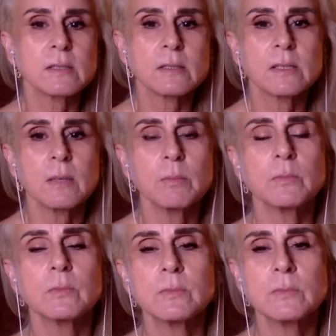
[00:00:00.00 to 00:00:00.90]

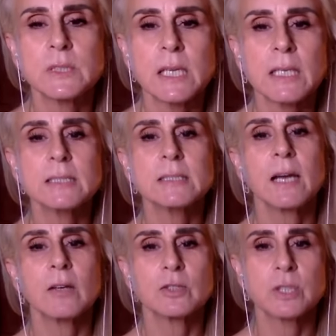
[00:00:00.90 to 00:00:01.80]
some studies
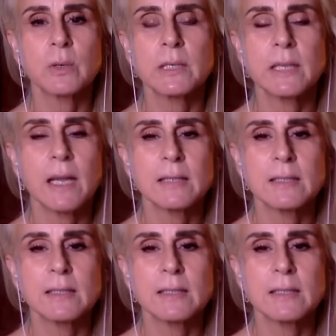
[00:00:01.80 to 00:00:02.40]
now showing that